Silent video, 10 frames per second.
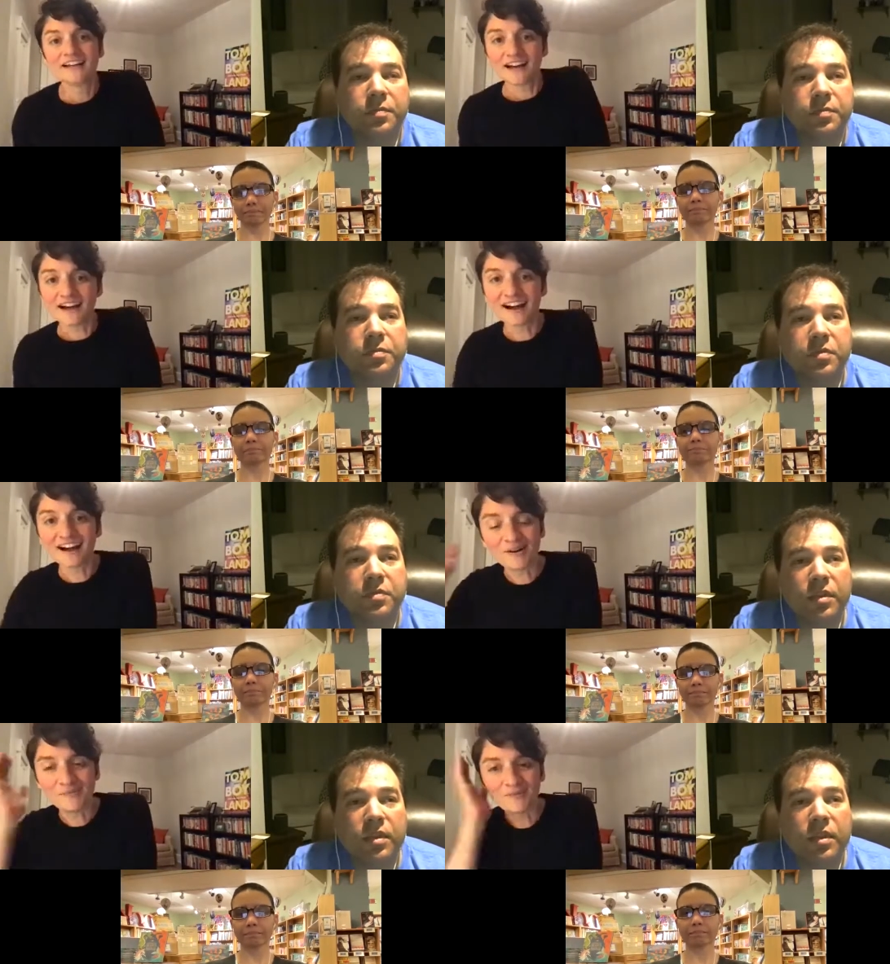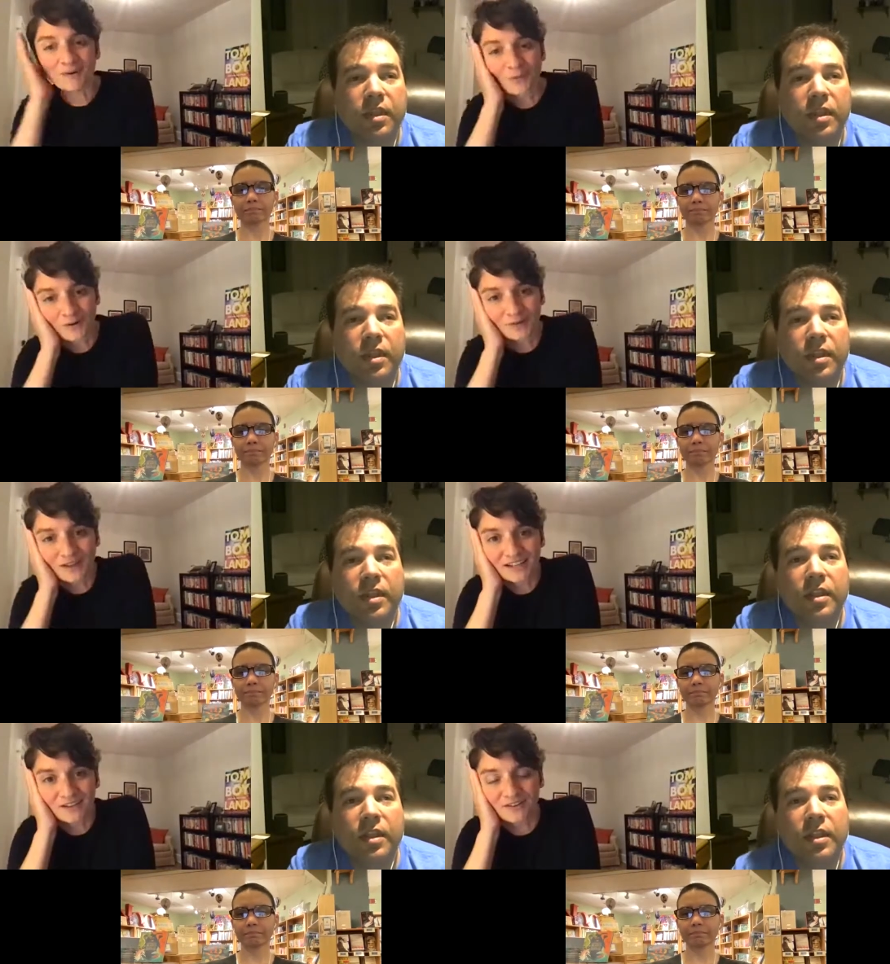Speaker 1: Um, or
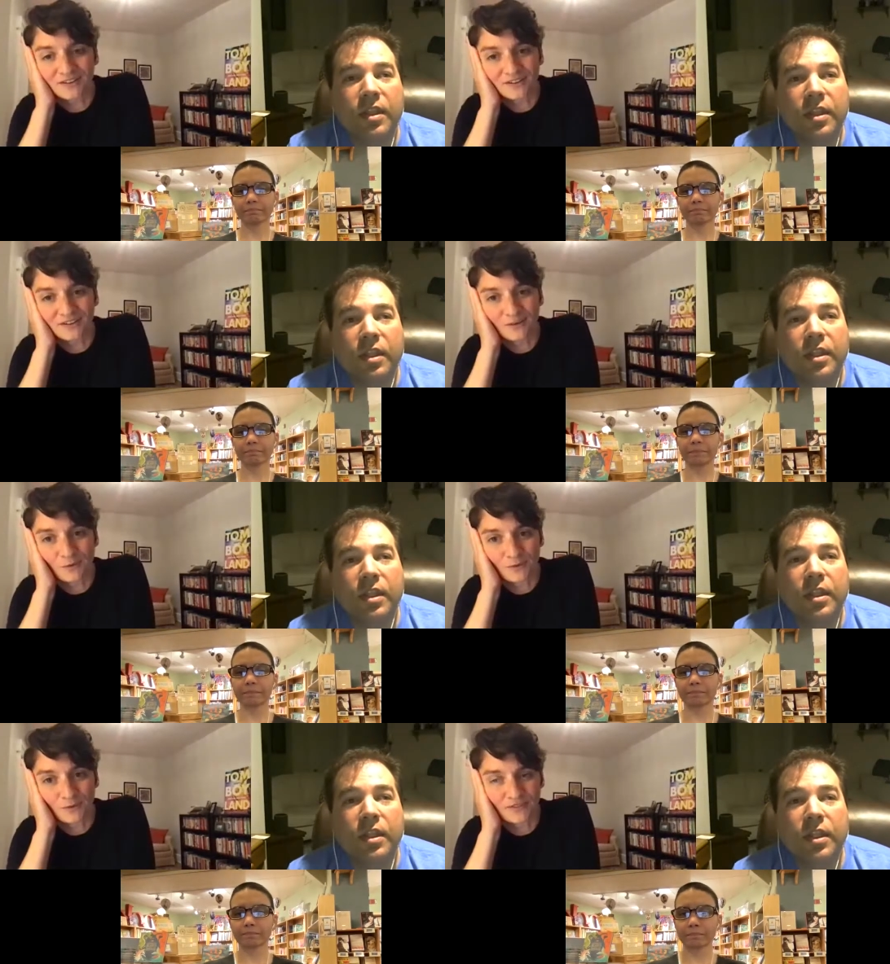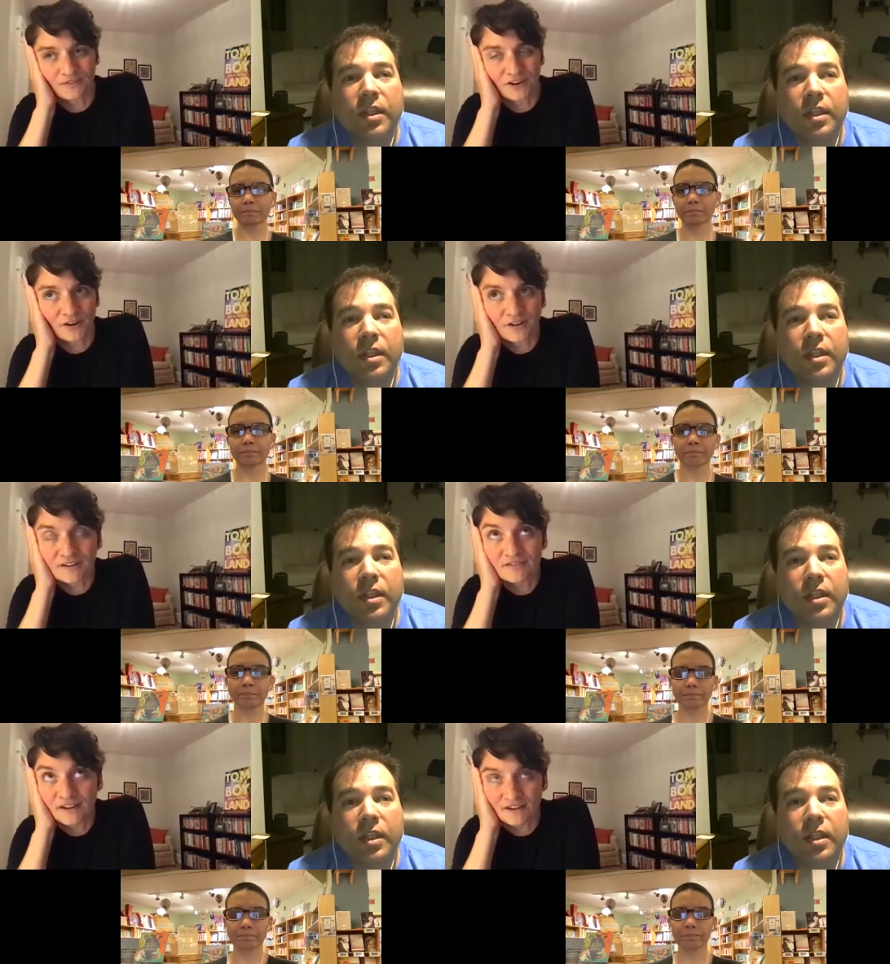like the or the very
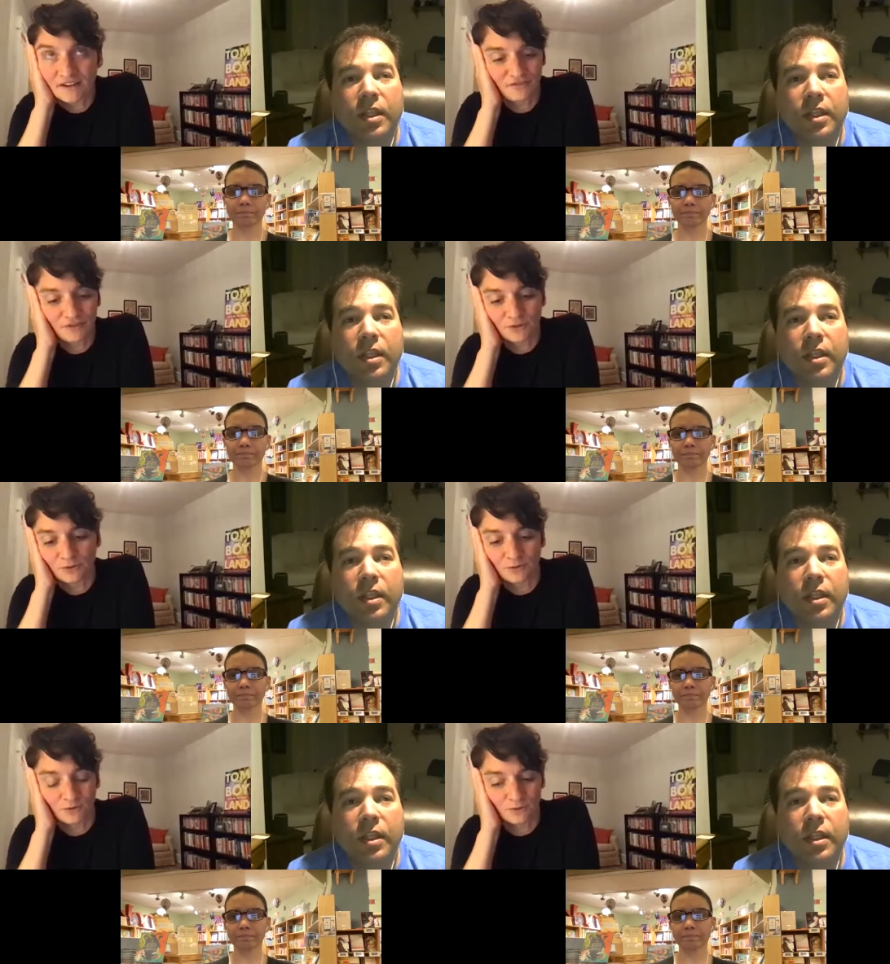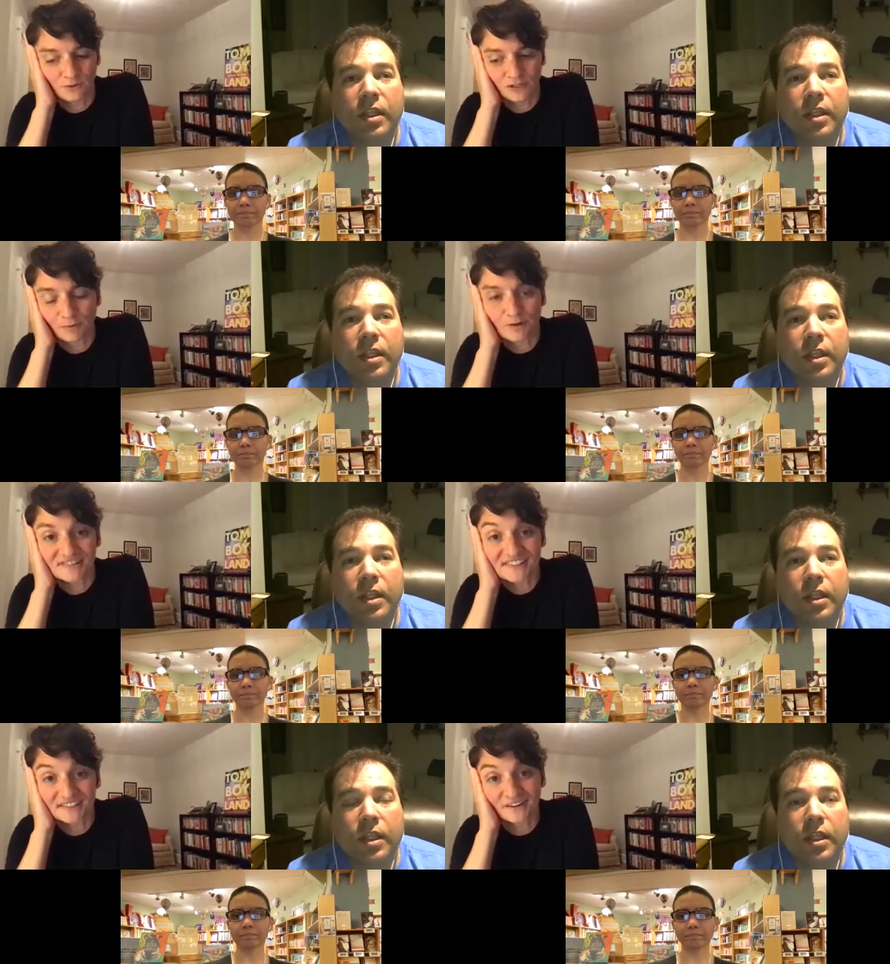very few you know personal
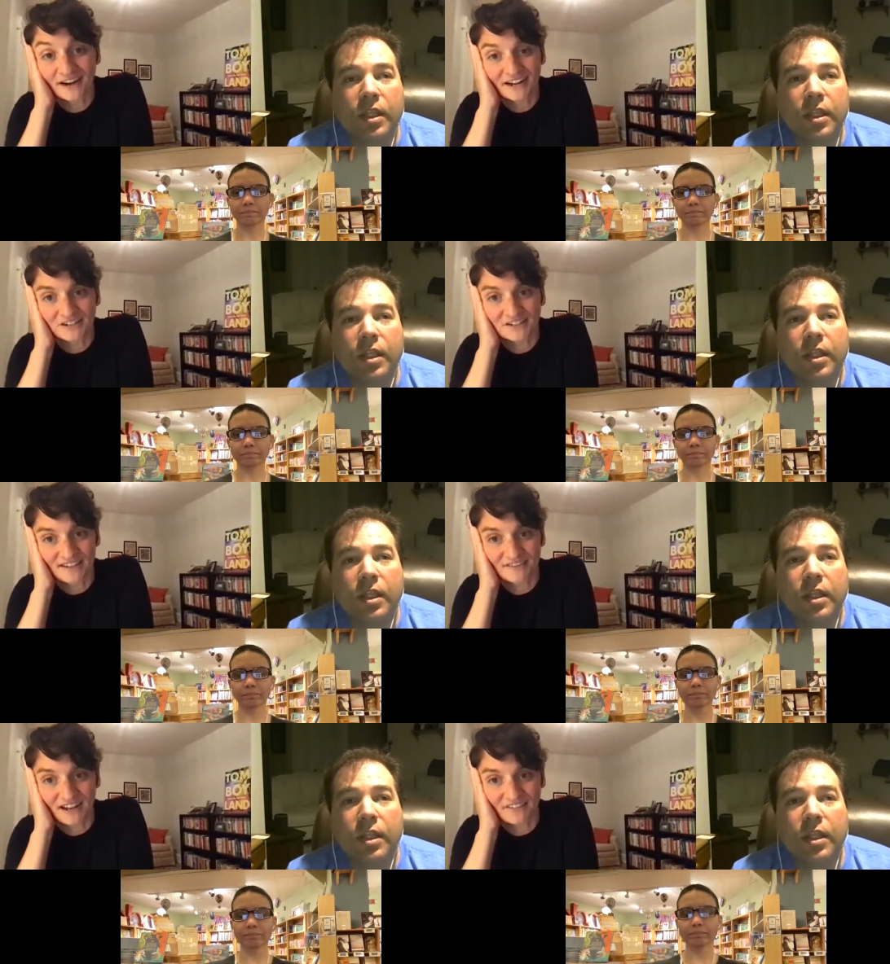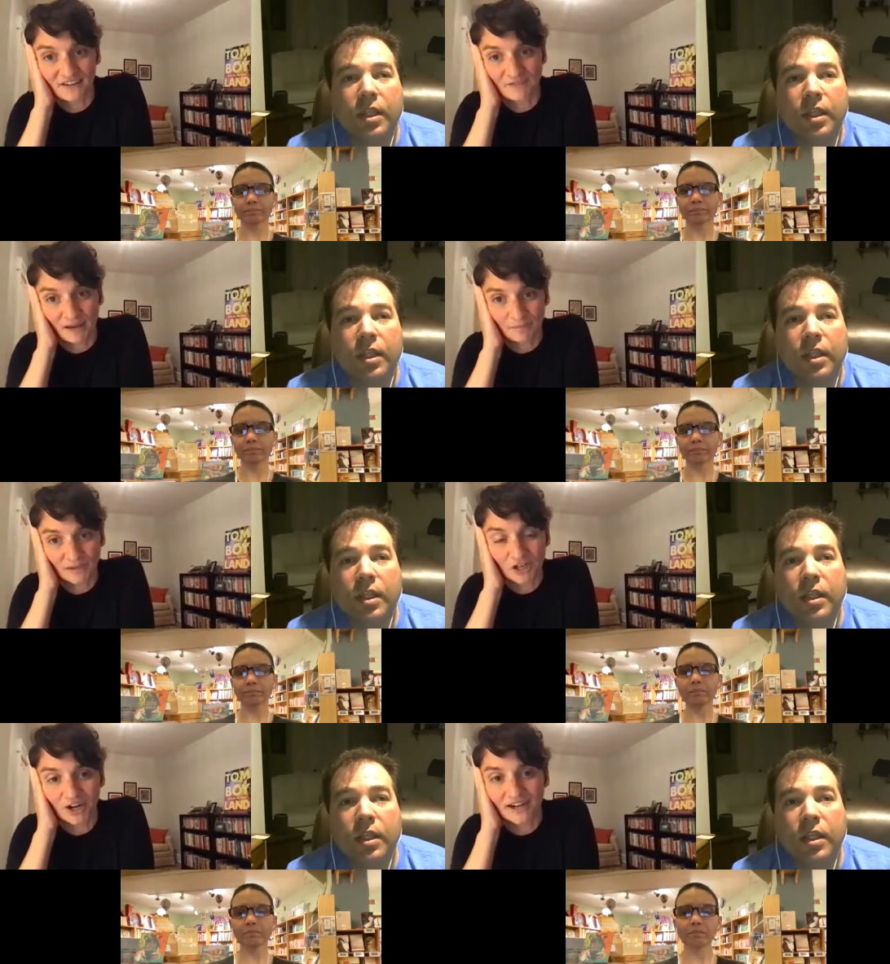interactions I've had that have not been
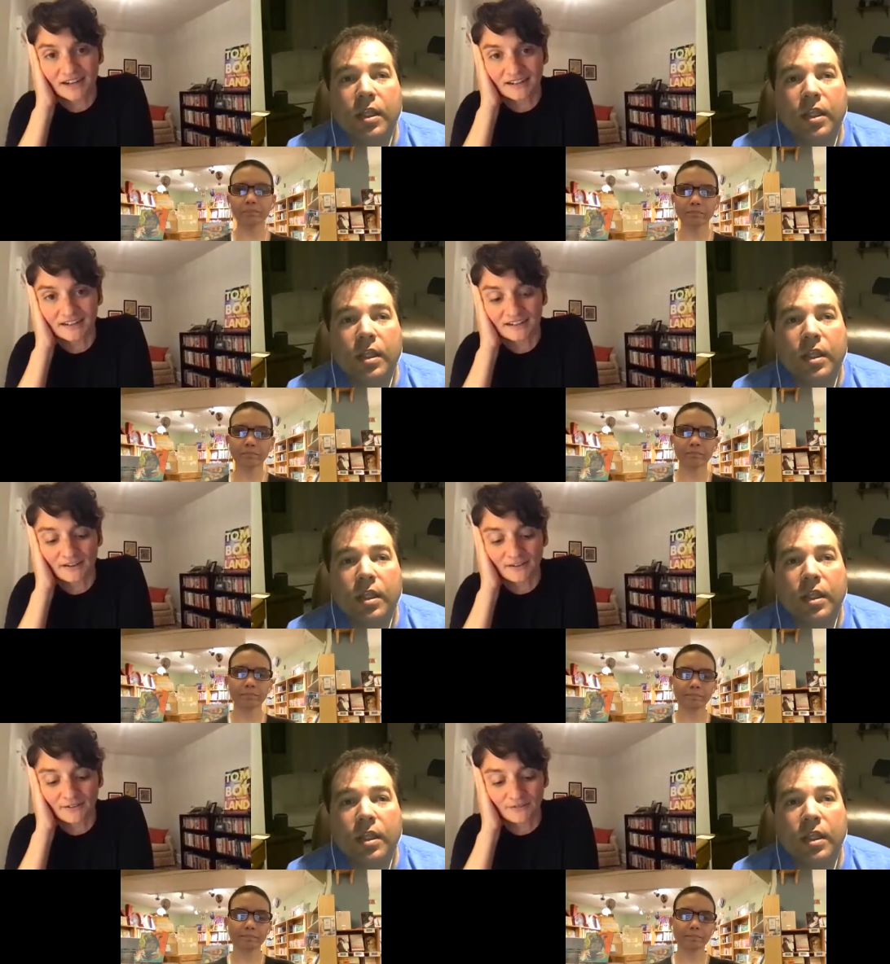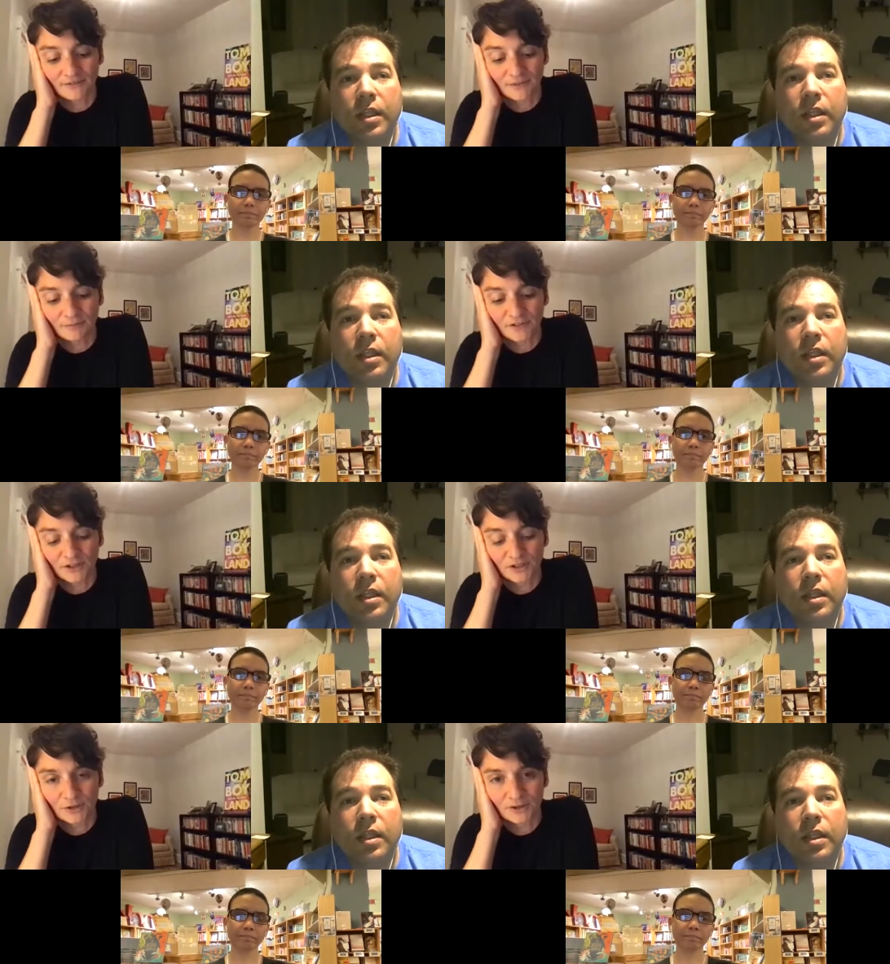great. You know, the, the
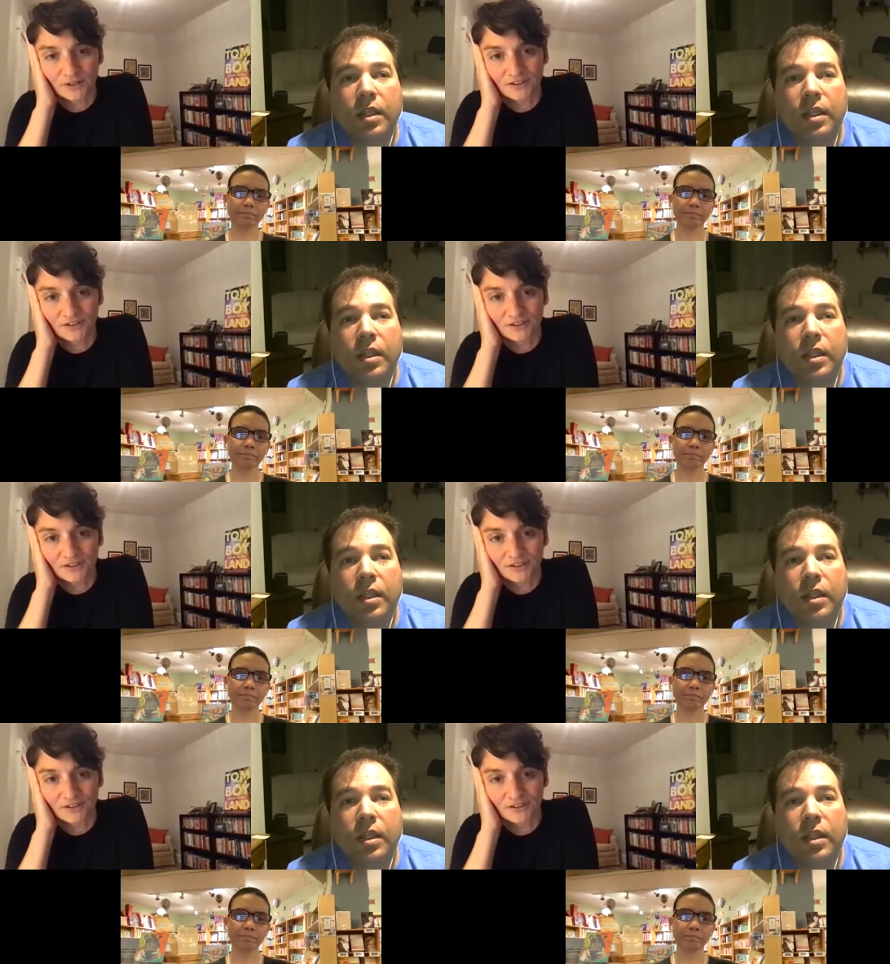good